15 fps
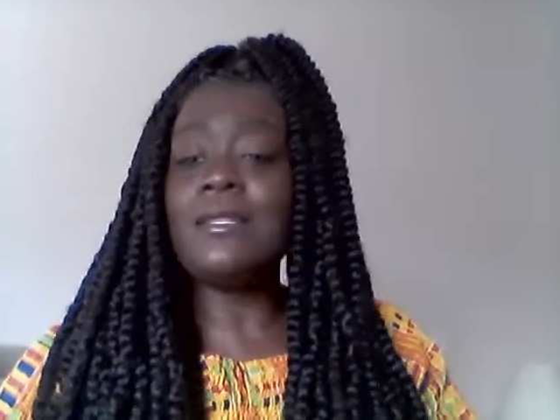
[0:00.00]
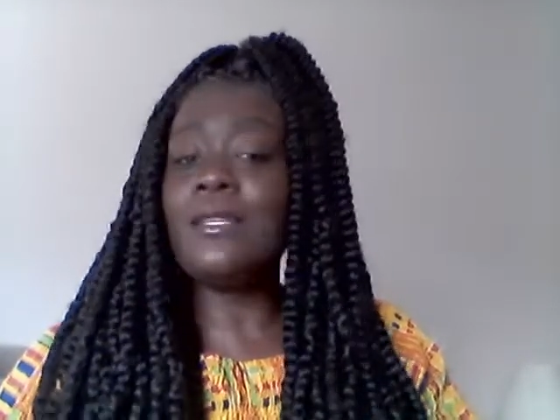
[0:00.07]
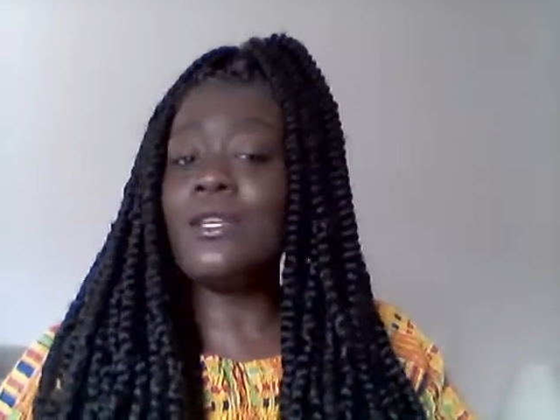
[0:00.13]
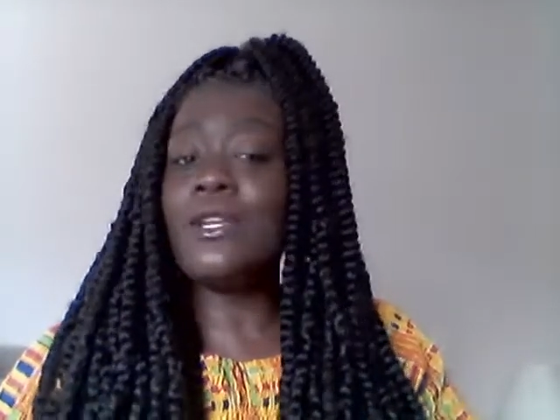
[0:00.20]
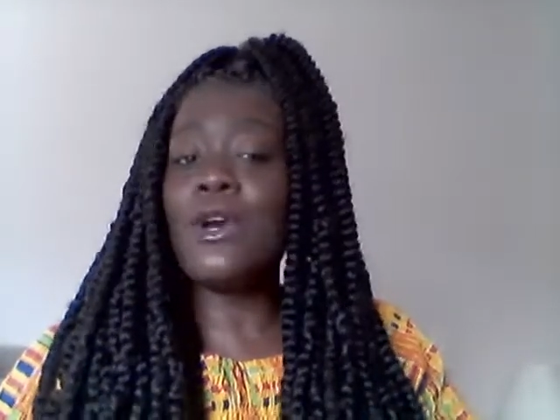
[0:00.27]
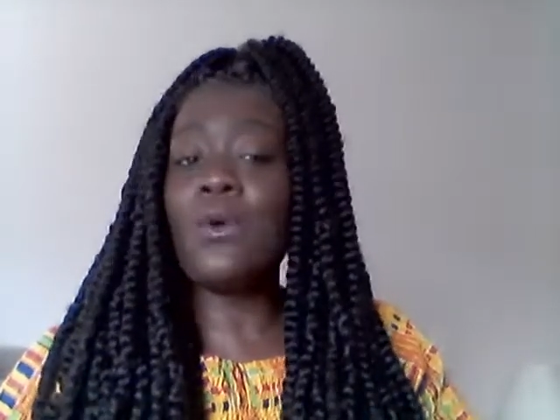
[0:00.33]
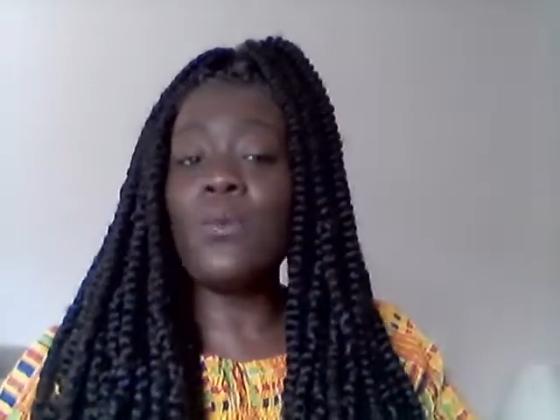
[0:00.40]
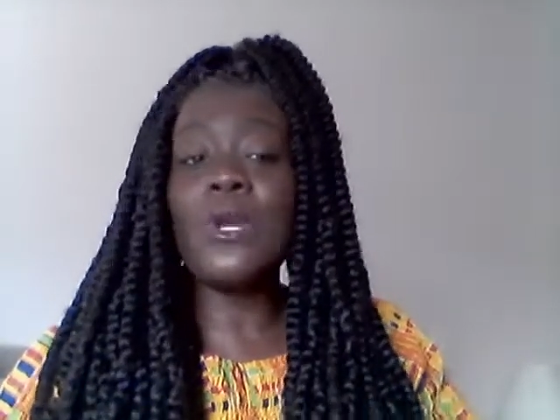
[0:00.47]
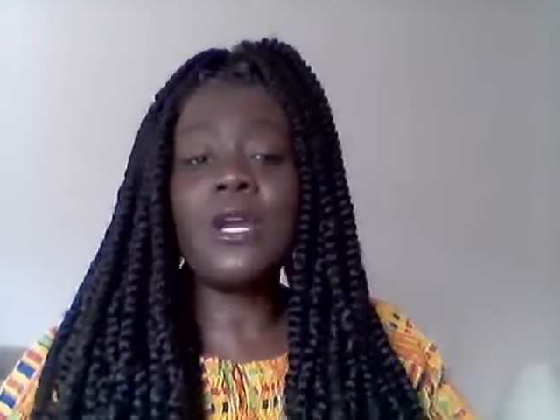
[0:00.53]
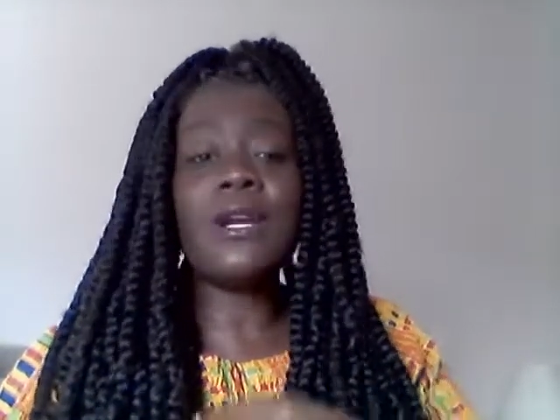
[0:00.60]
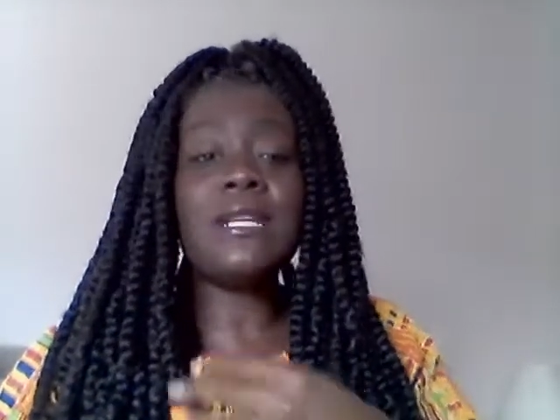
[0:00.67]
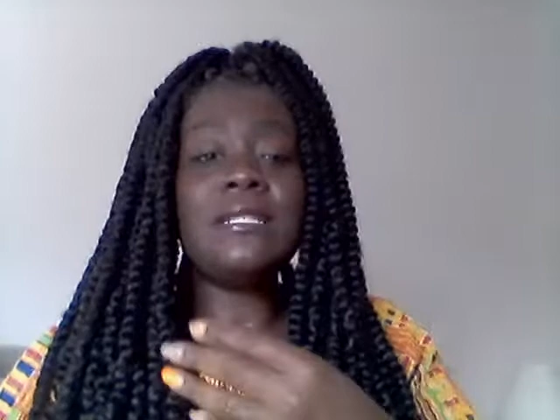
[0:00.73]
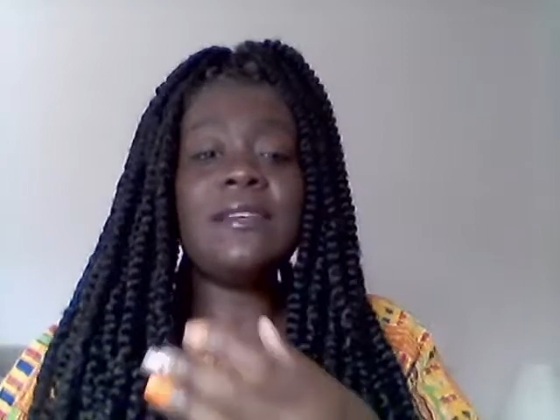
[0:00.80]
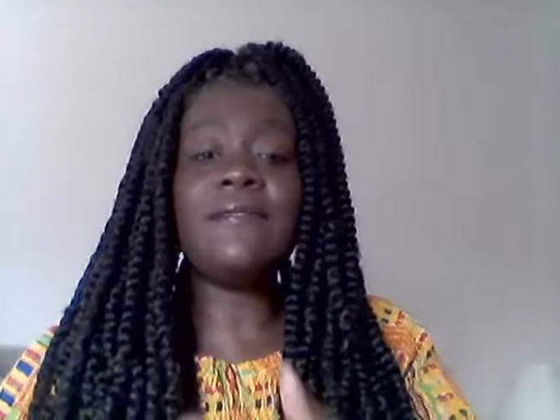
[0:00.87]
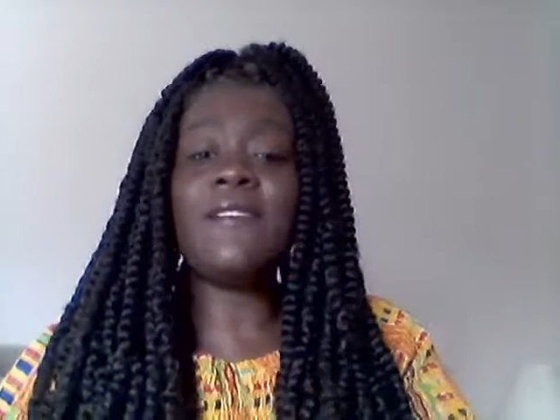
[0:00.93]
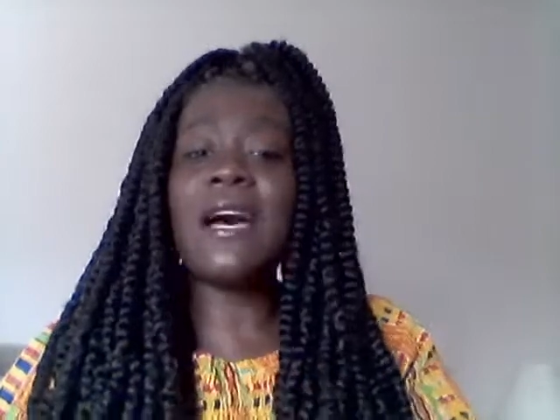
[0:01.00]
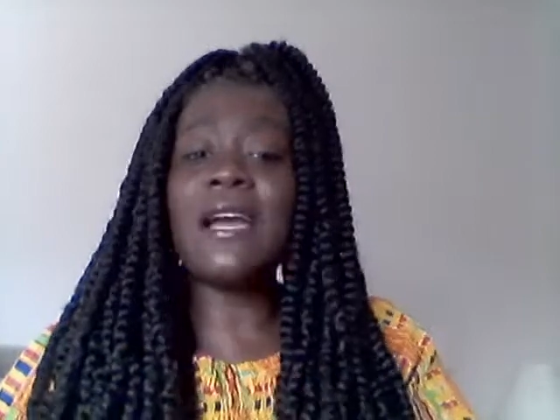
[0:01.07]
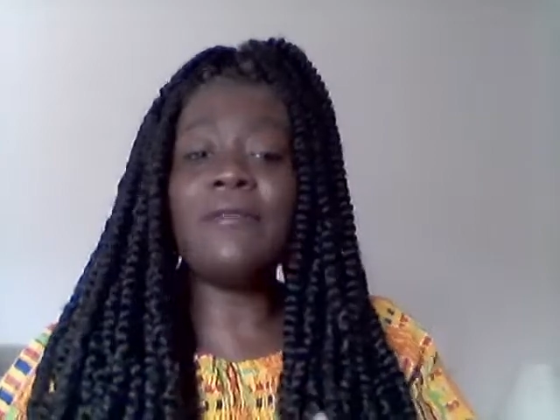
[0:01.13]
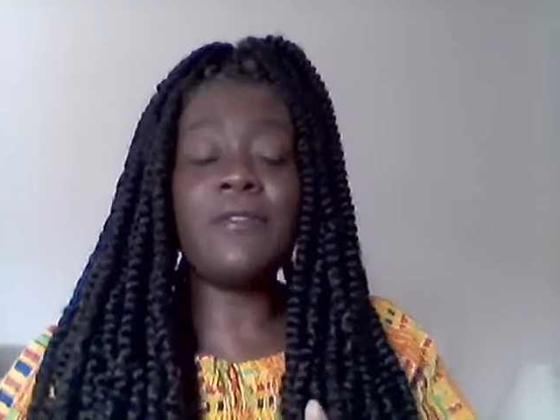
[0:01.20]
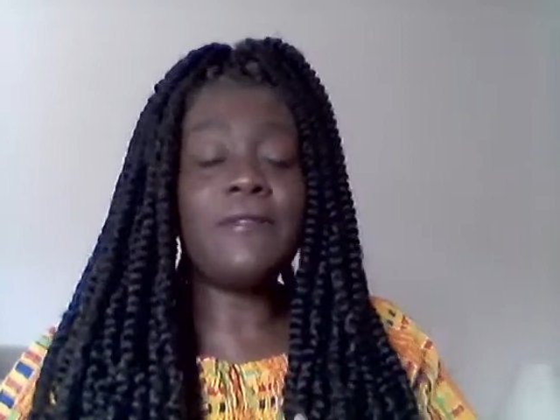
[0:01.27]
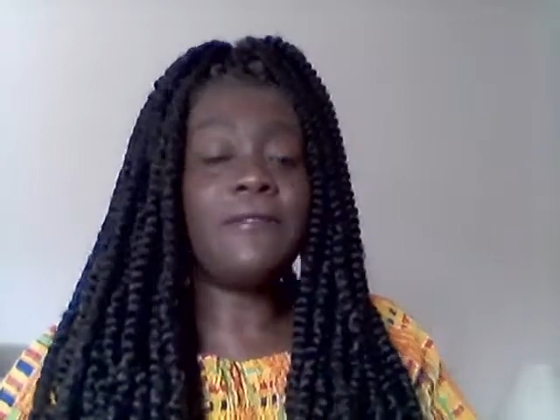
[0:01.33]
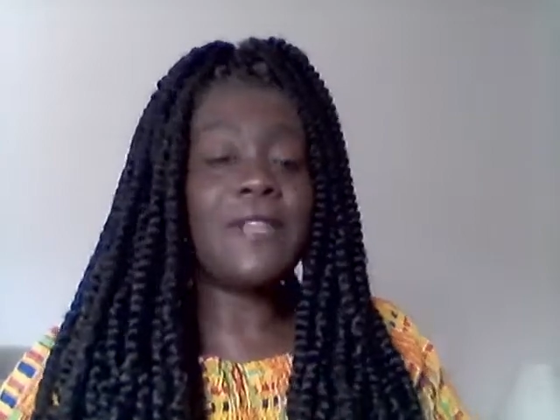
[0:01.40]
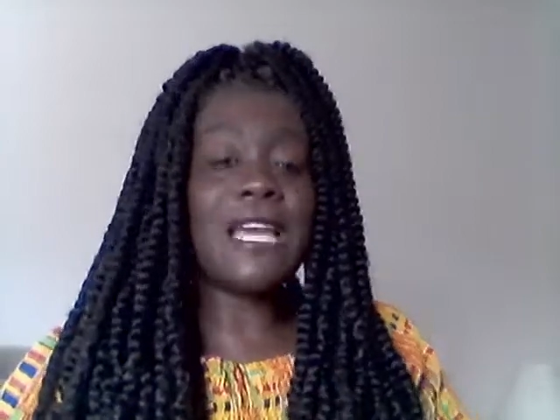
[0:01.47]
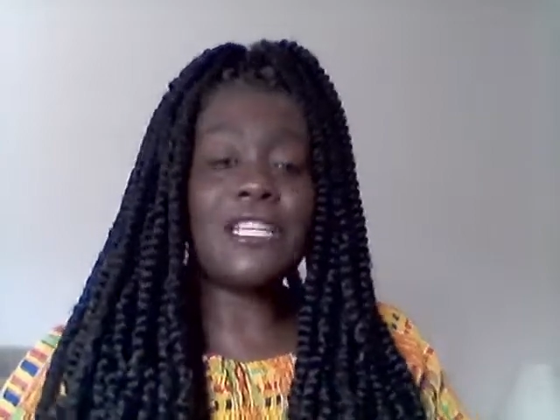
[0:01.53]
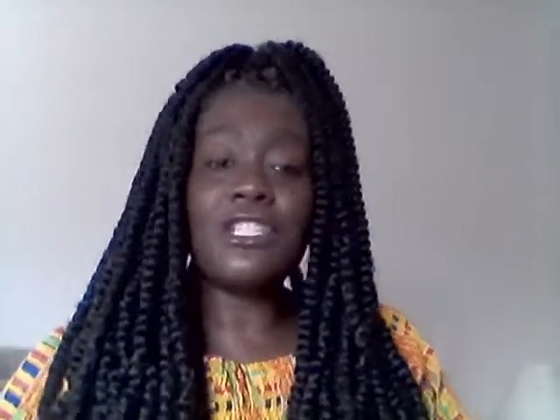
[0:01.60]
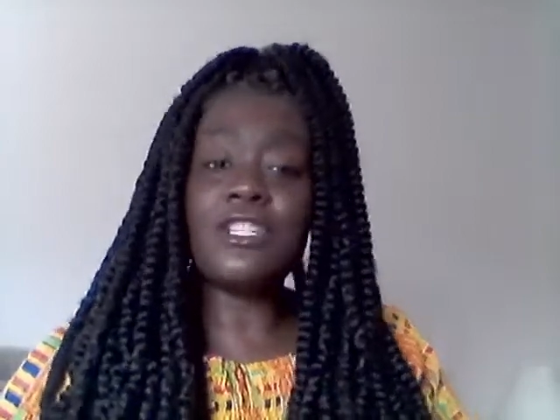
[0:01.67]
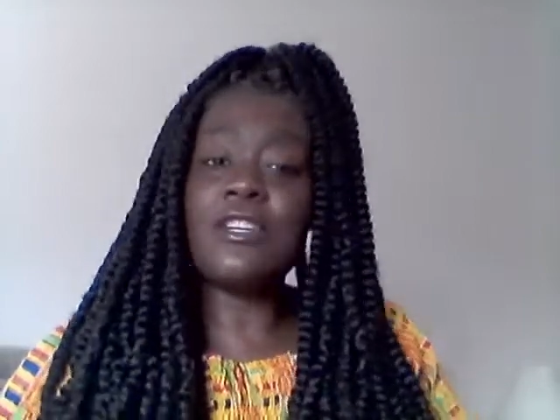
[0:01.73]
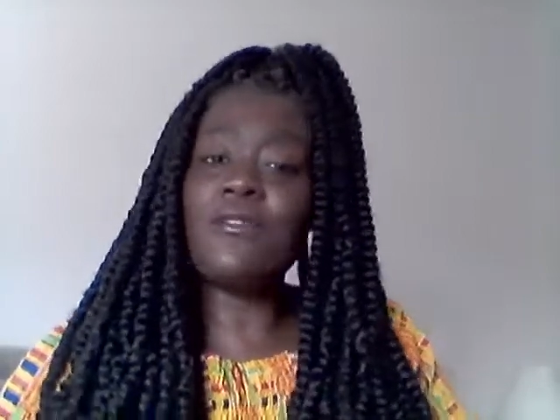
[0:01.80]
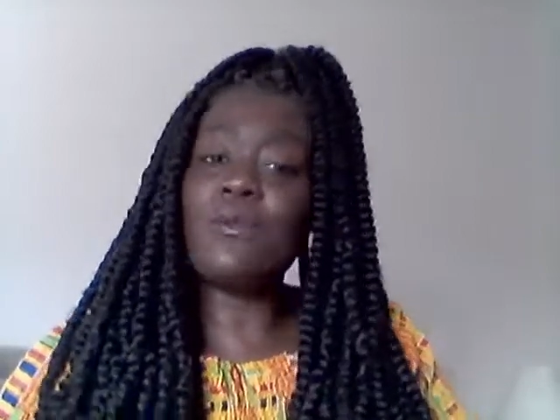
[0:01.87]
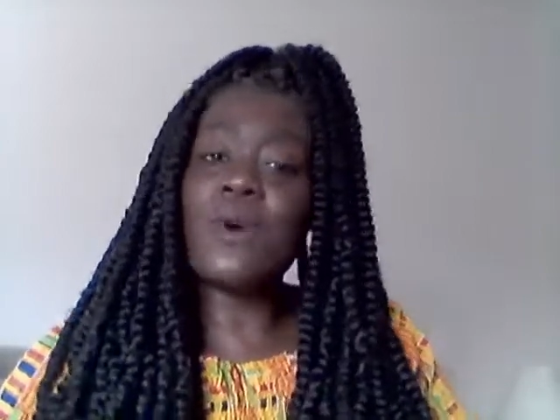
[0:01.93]
we are a divine
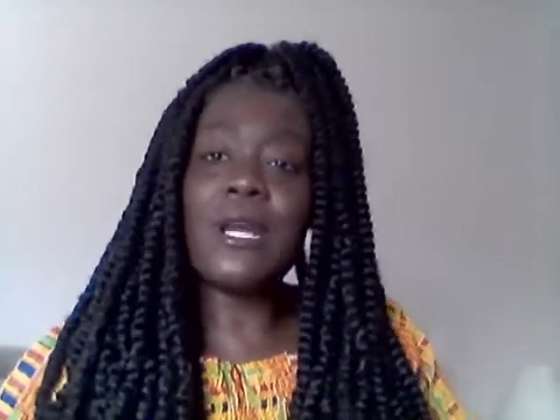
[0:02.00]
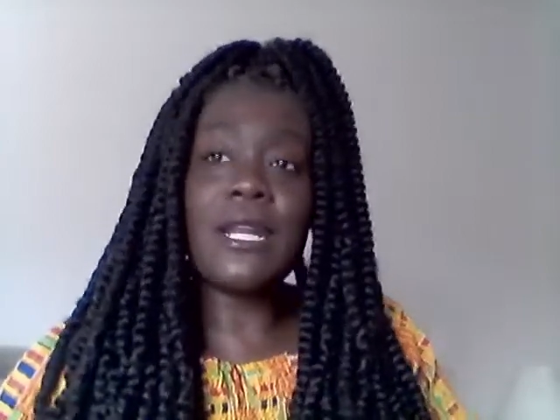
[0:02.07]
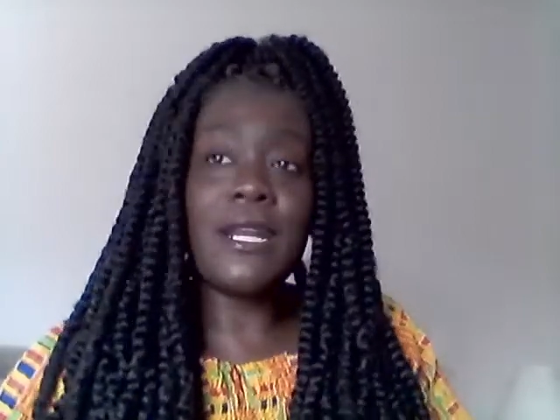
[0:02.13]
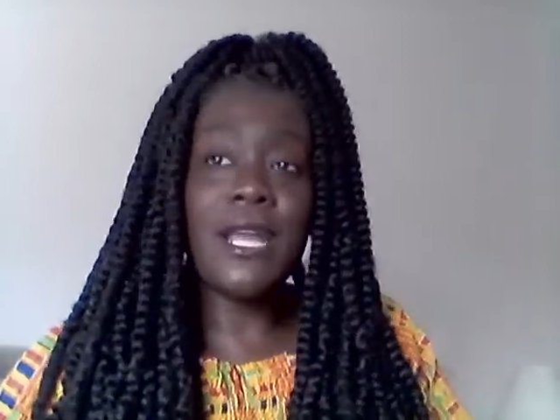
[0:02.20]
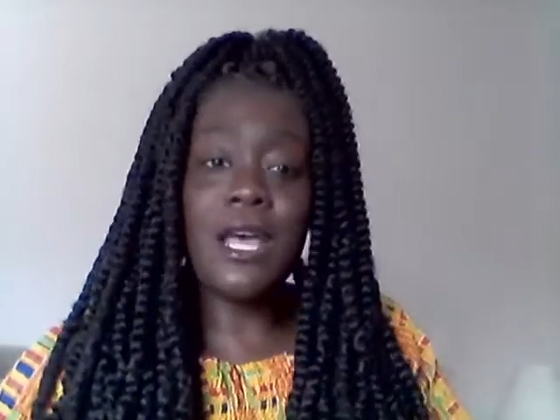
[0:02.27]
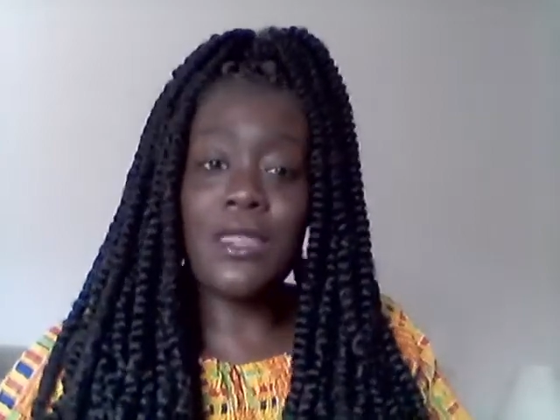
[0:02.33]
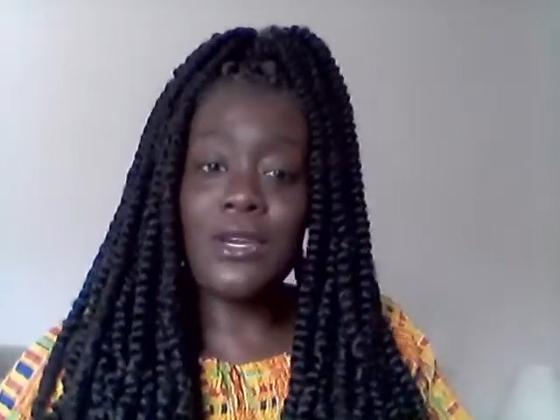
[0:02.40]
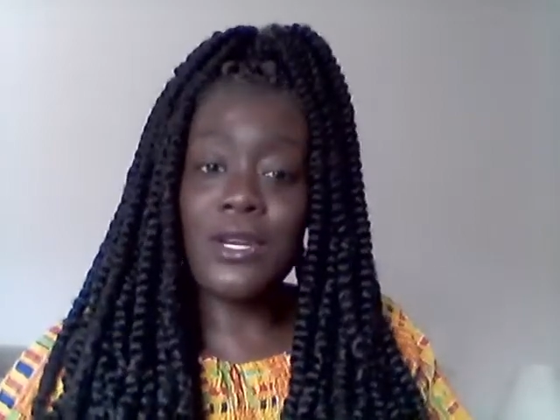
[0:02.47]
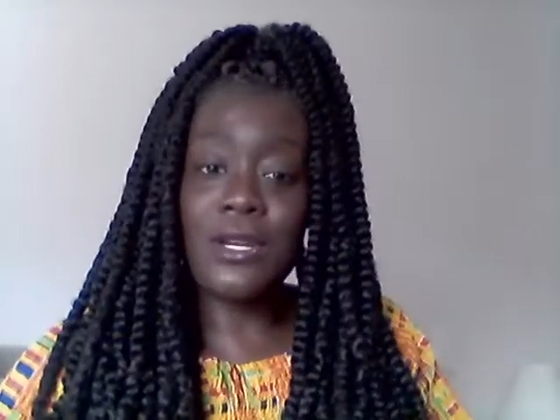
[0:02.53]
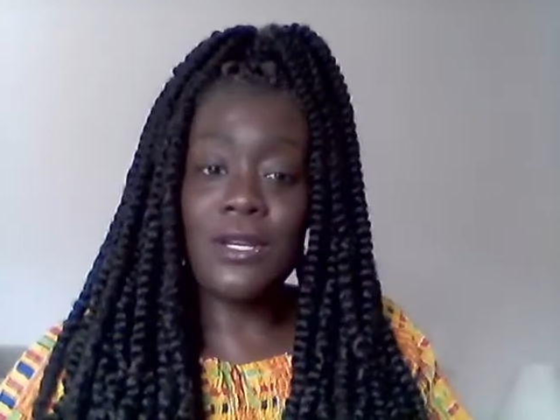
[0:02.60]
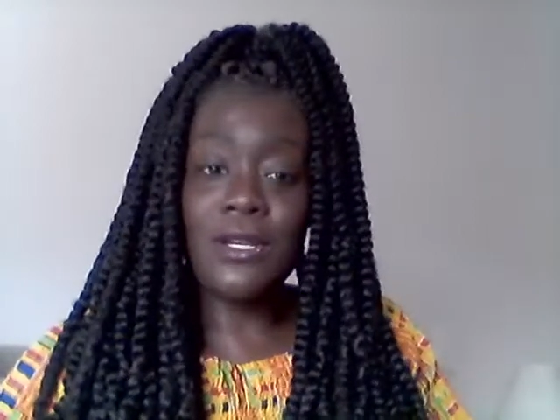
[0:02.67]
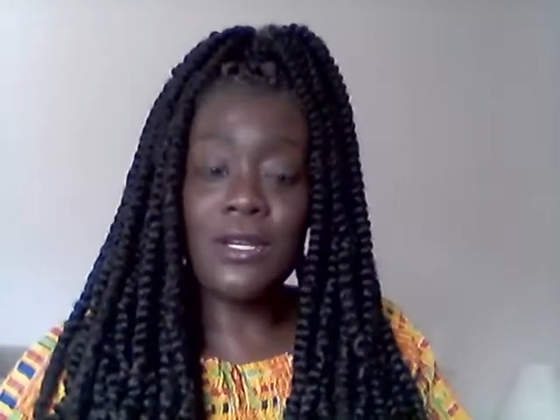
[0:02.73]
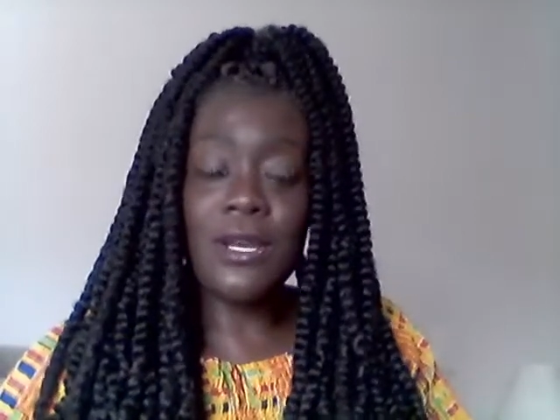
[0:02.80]
reflection of one another.